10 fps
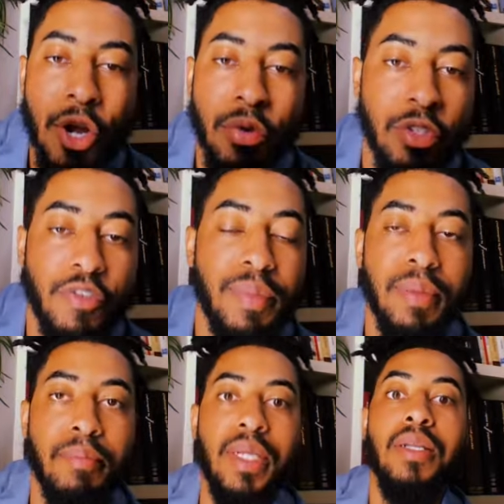know you've
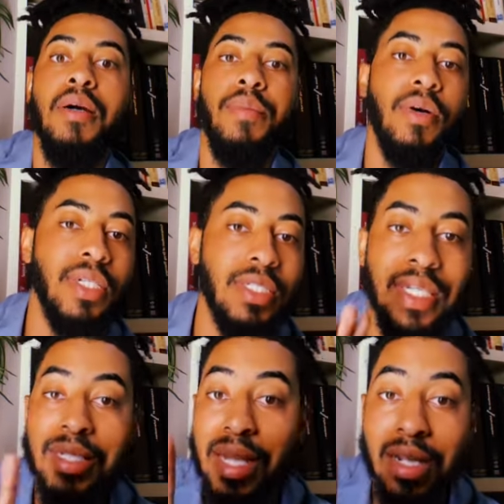been beaten up on
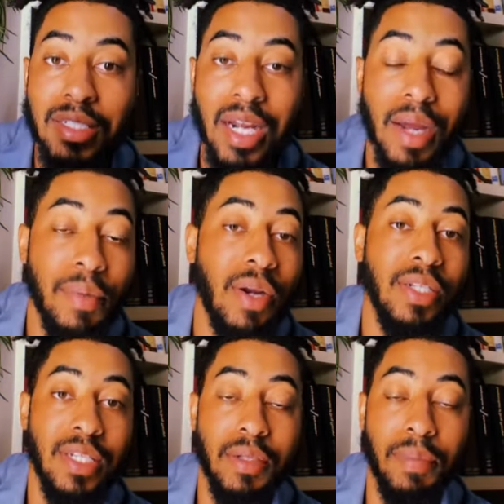TikTok shop and all
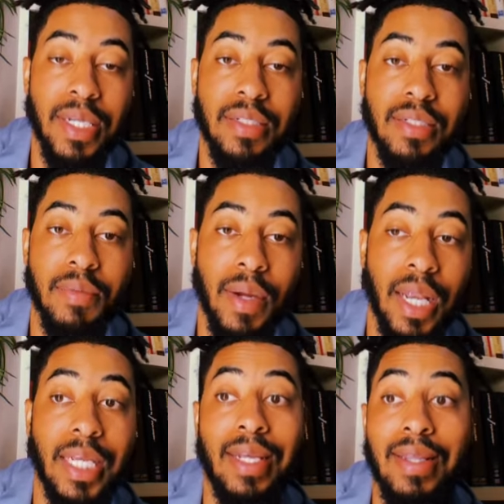these other places about
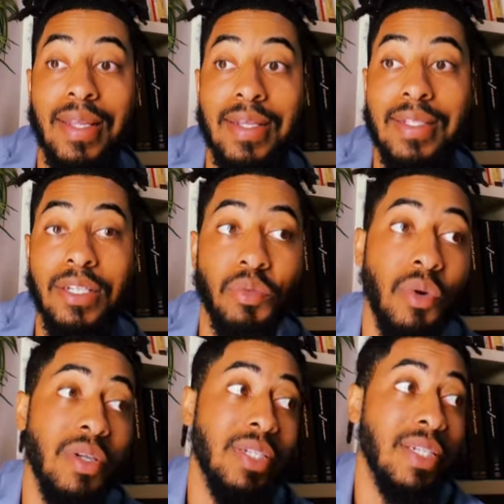like, get this, this
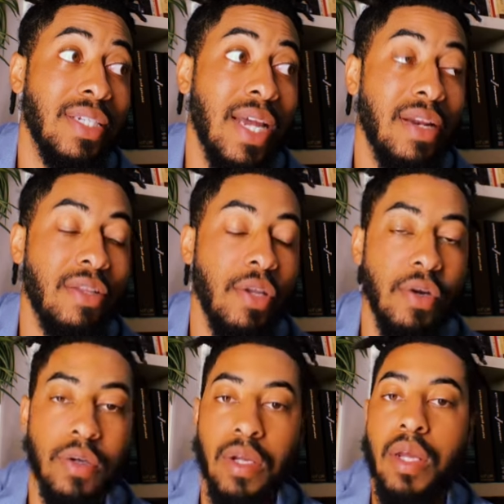works, that, and the
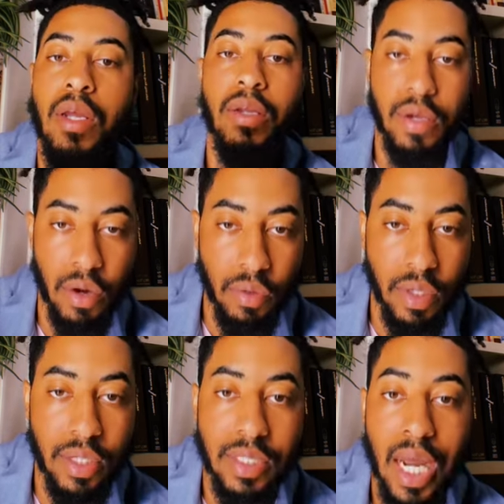third. No,
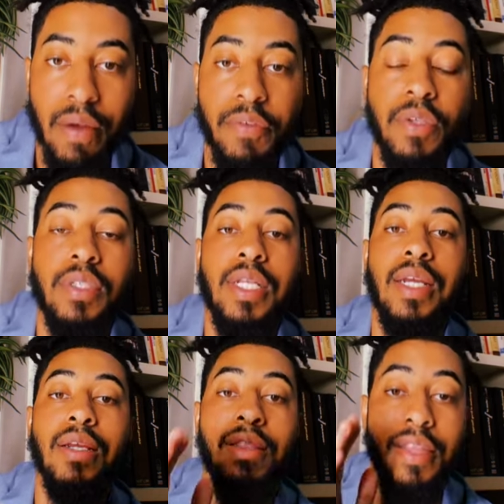it's time for you to
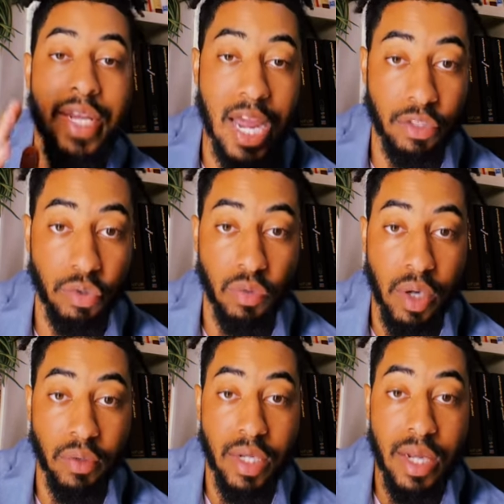take the natural
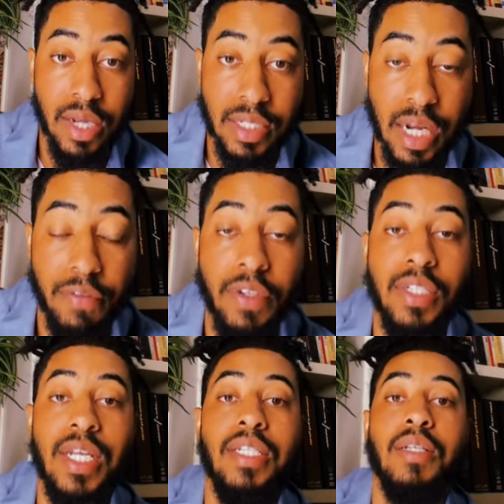route. It's time for you to
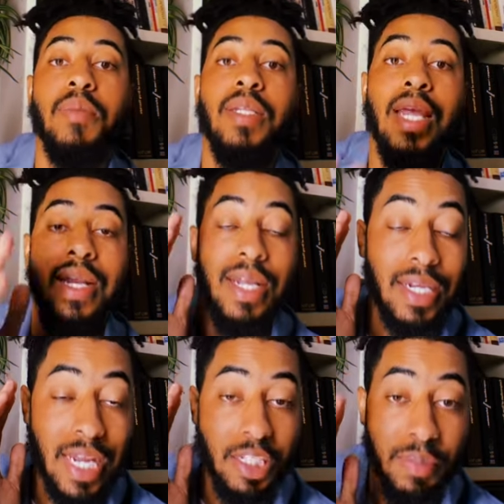take something that
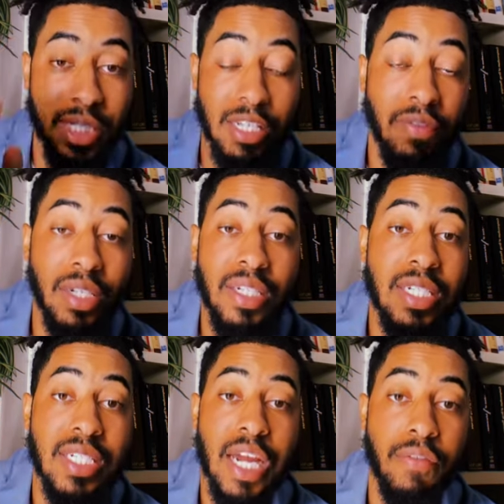that's specifically
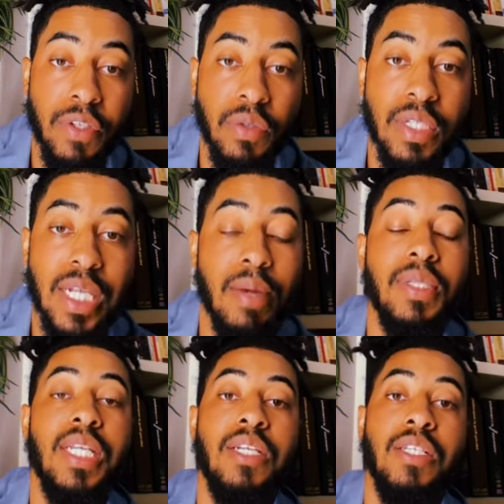designed for you. It's time to
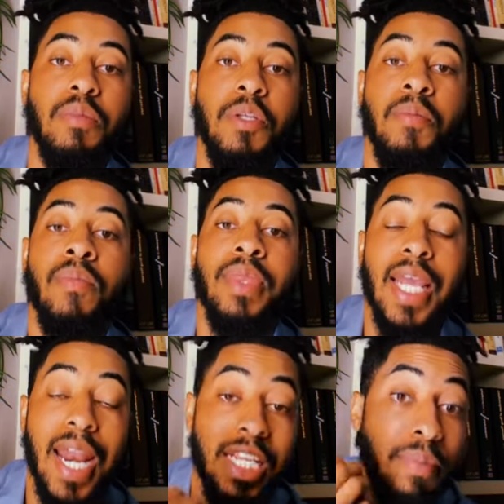take something
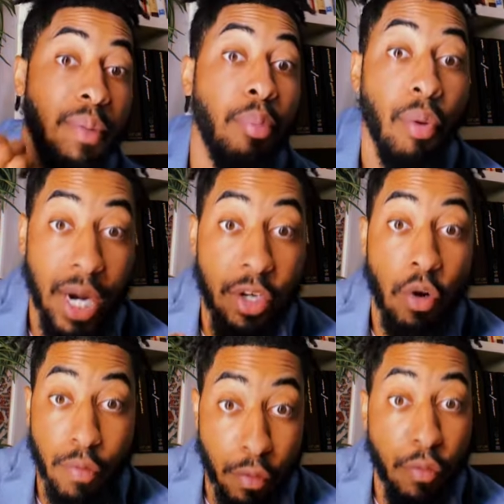that has been prayed
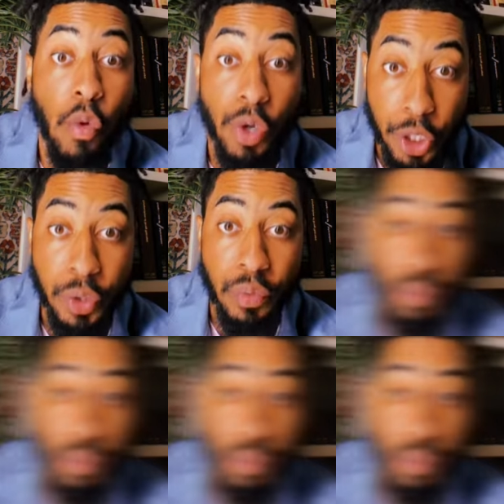over for you.